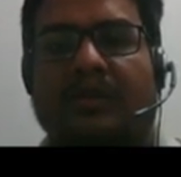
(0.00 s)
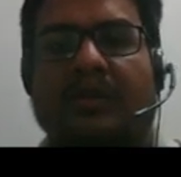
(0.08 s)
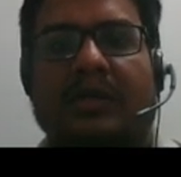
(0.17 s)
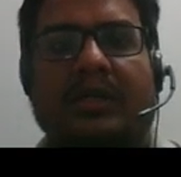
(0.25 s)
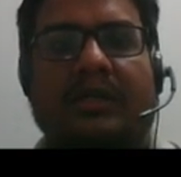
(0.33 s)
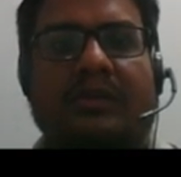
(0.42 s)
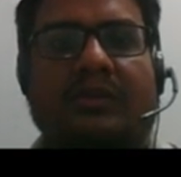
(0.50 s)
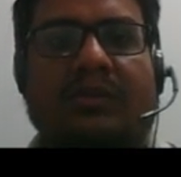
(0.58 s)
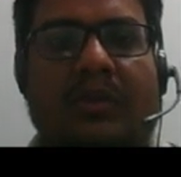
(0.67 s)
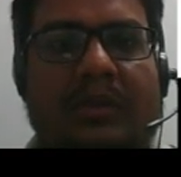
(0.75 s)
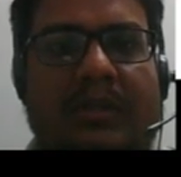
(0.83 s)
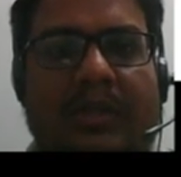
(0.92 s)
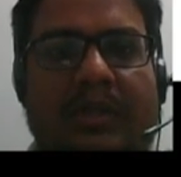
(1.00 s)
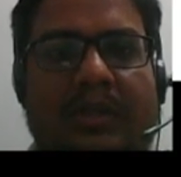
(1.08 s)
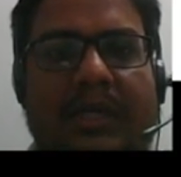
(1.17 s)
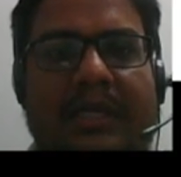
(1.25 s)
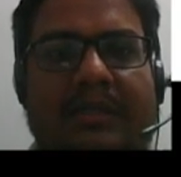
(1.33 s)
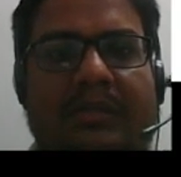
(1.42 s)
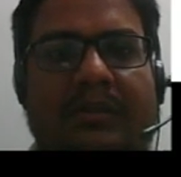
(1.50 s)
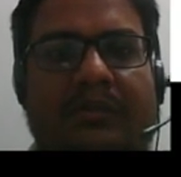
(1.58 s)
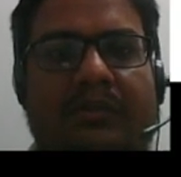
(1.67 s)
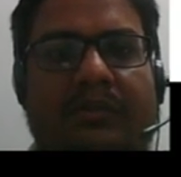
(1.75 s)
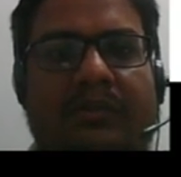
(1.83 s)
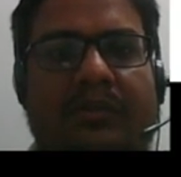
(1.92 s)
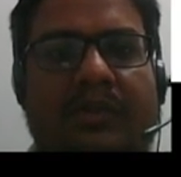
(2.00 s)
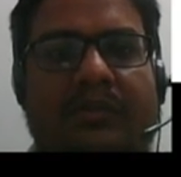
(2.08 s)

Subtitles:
here it is told it lies in which